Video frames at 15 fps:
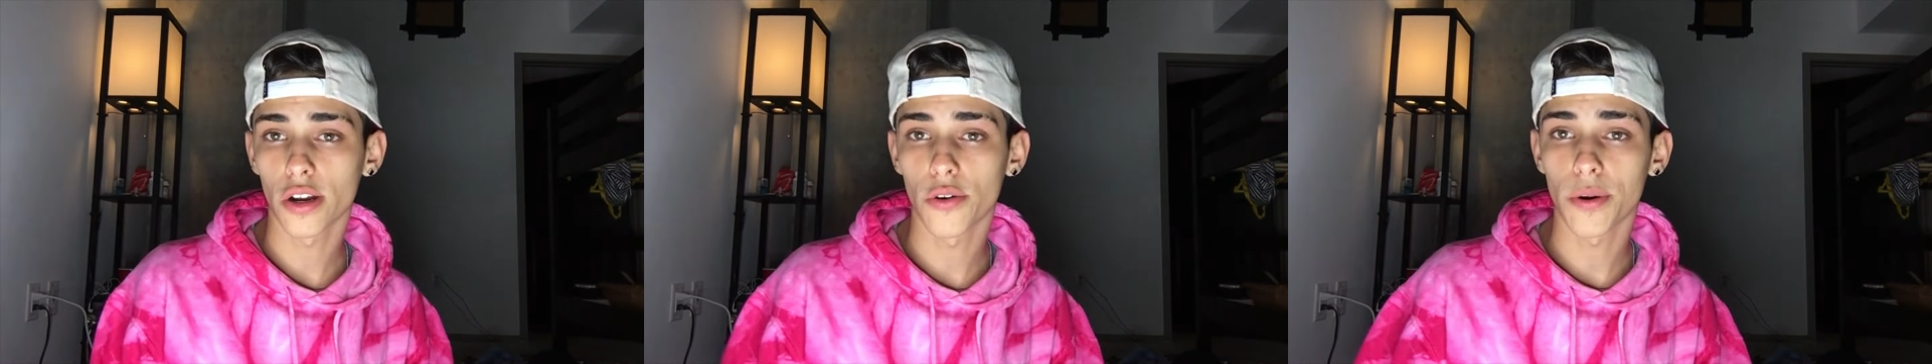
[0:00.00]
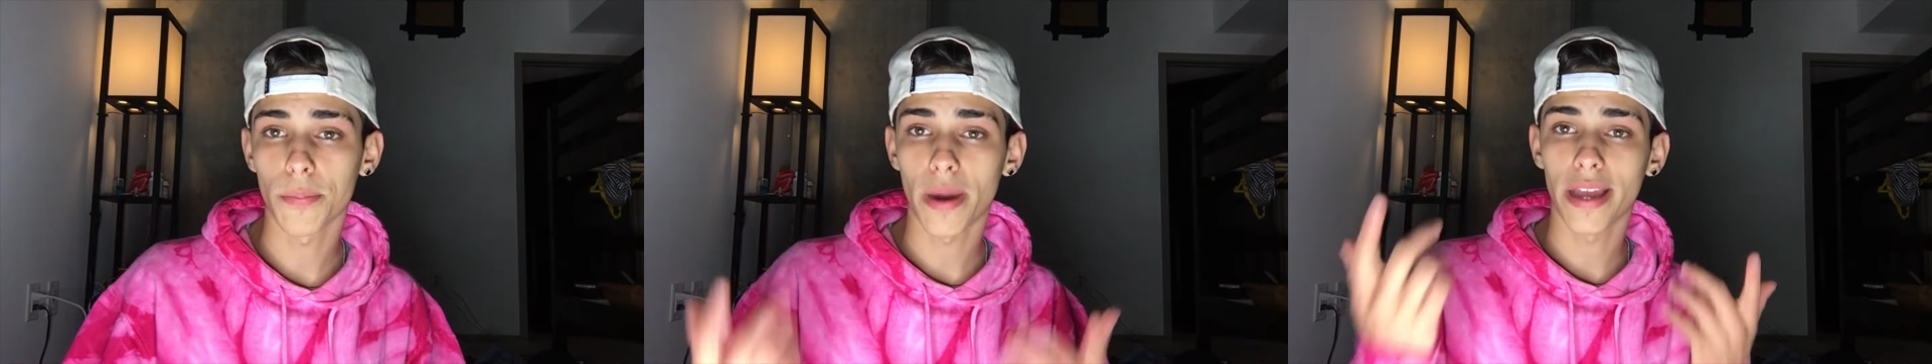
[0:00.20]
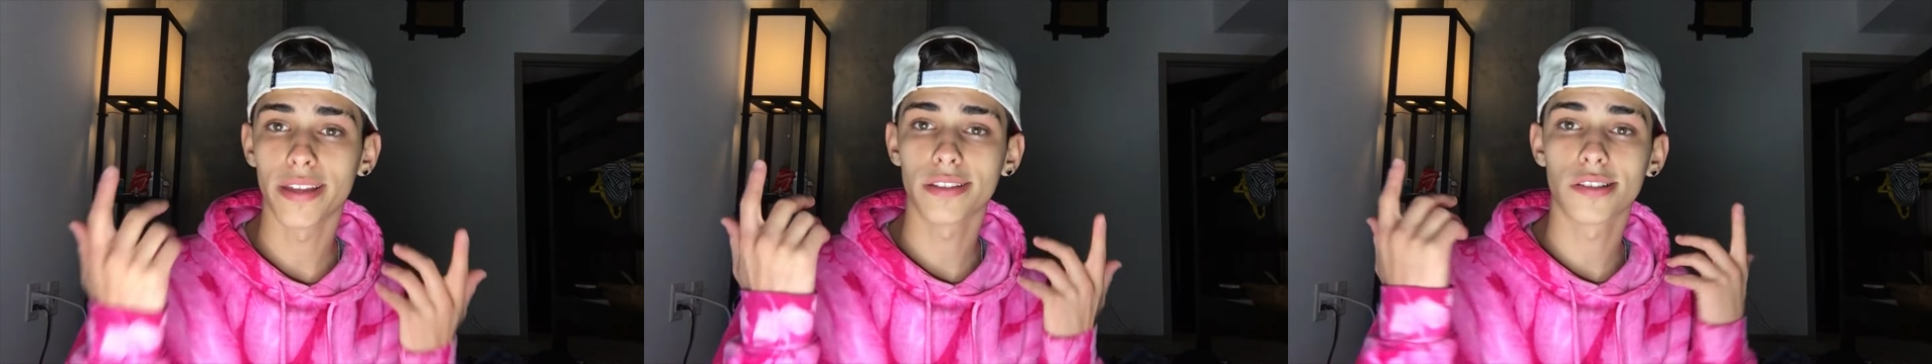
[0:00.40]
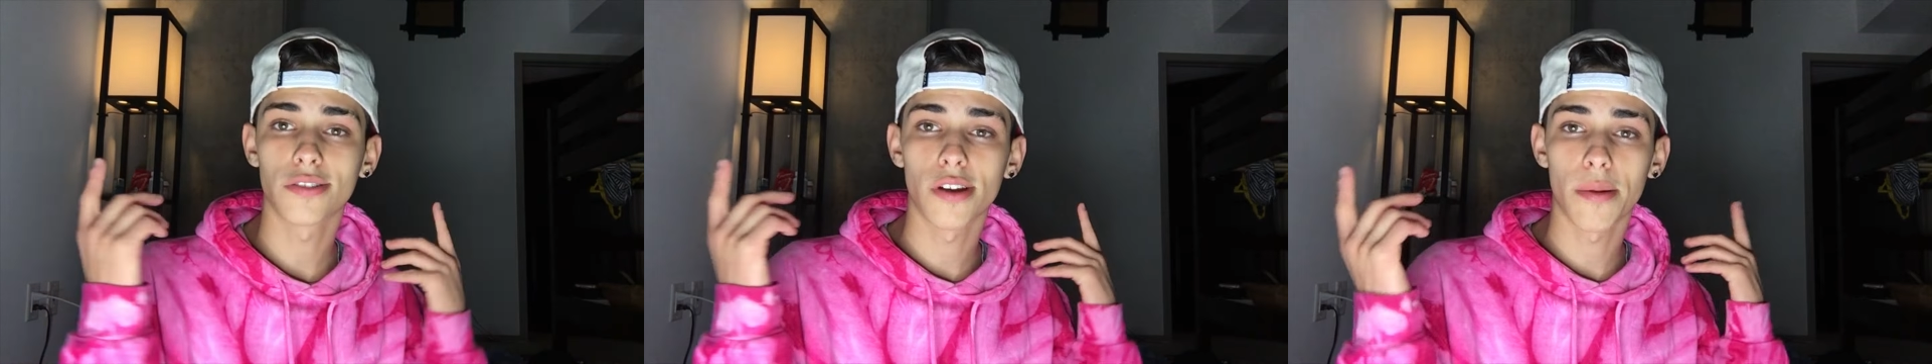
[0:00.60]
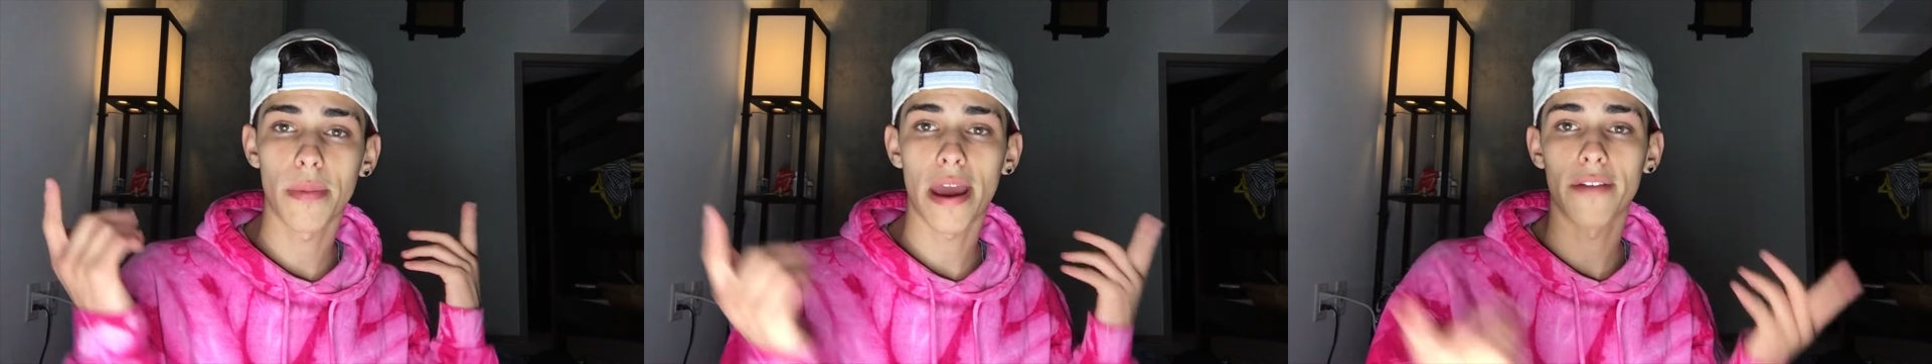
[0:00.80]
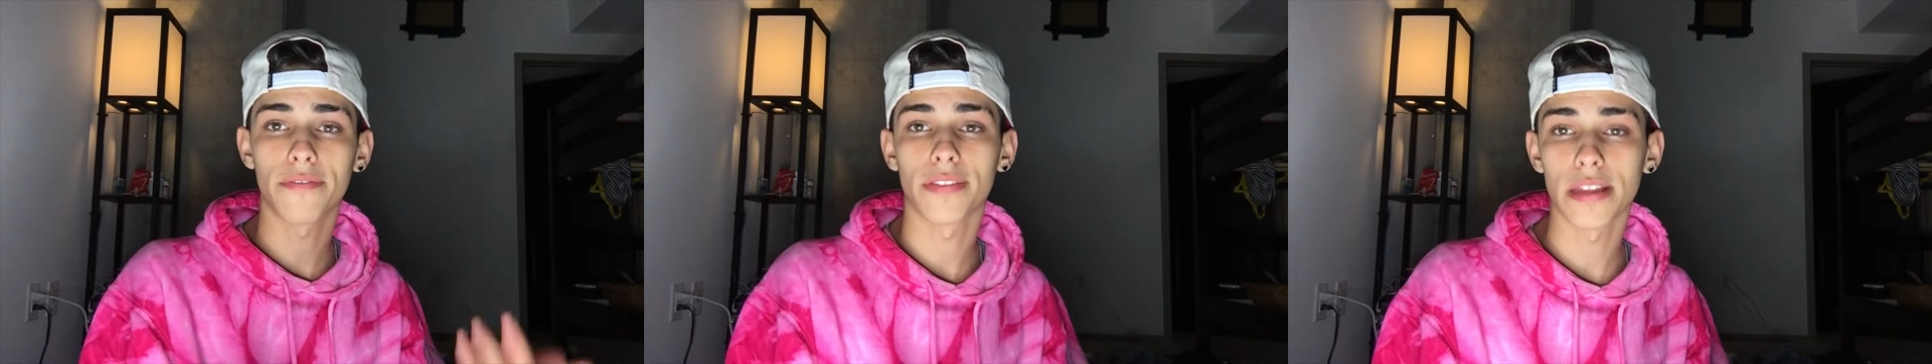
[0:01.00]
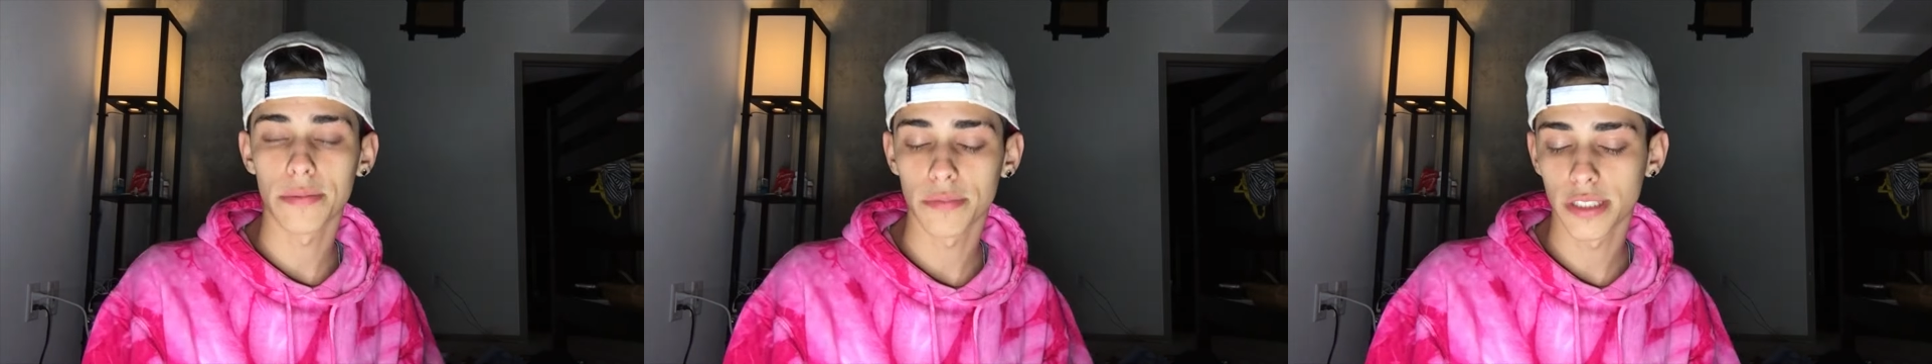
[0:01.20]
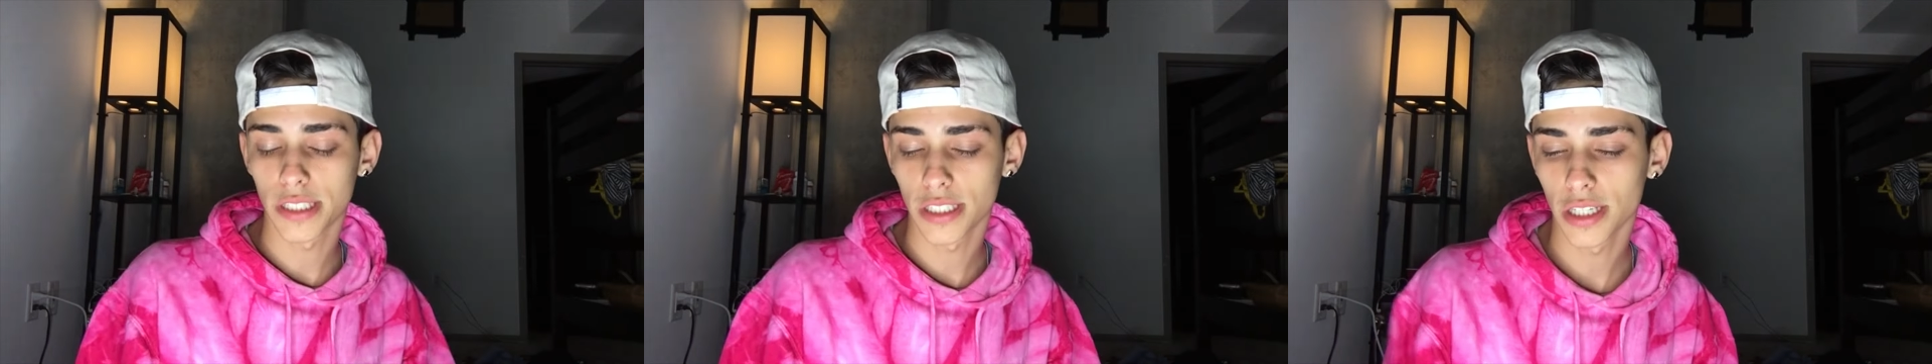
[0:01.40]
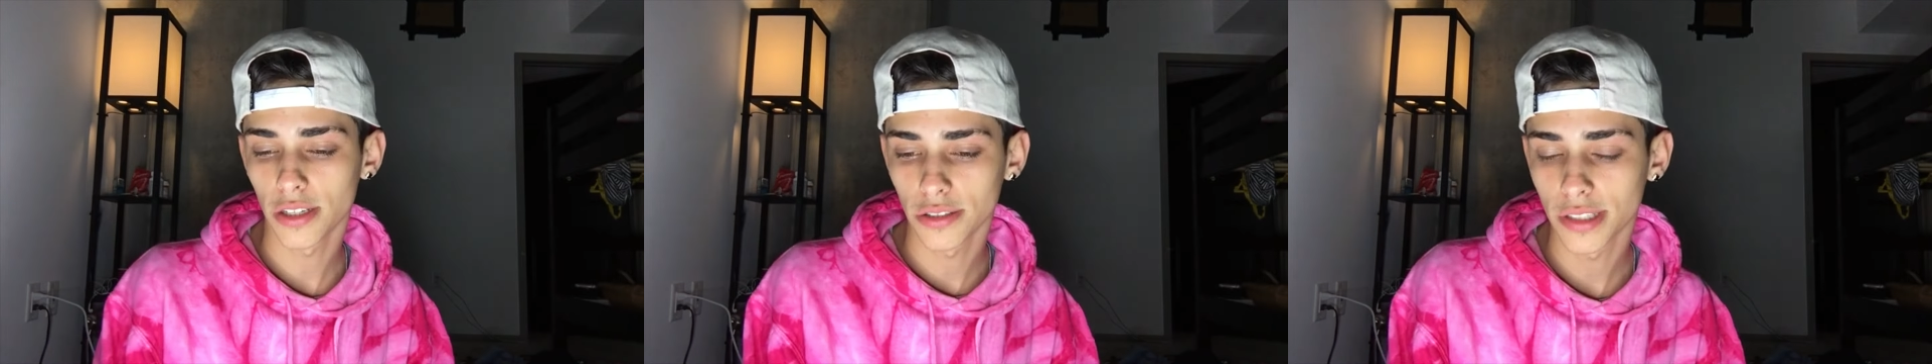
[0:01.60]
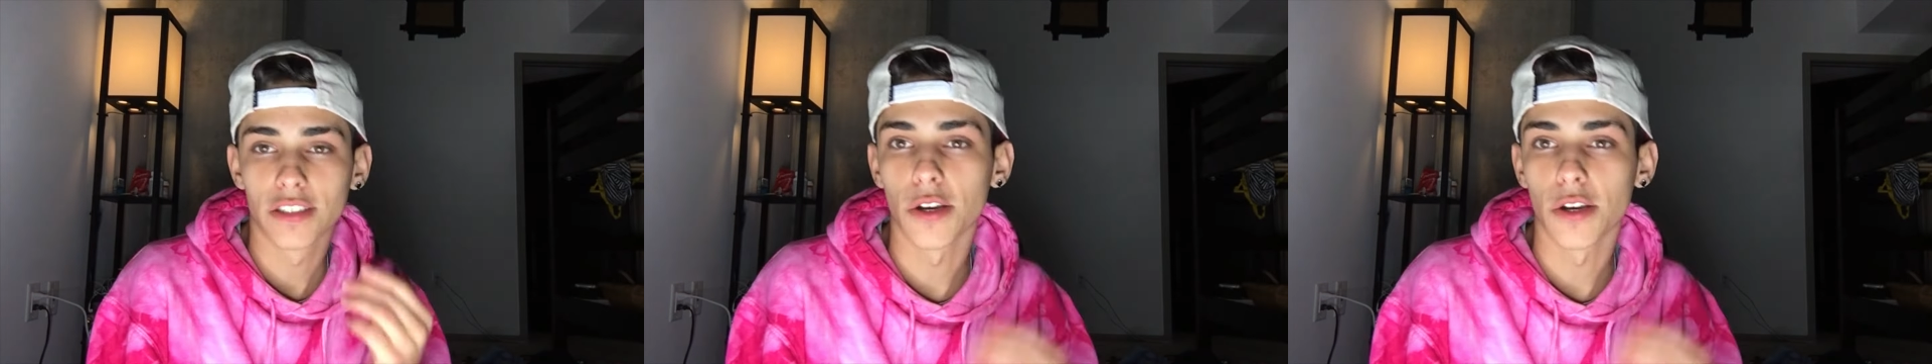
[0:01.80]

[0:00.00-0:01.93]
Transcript: go to my Instagram at Flamin' Geos.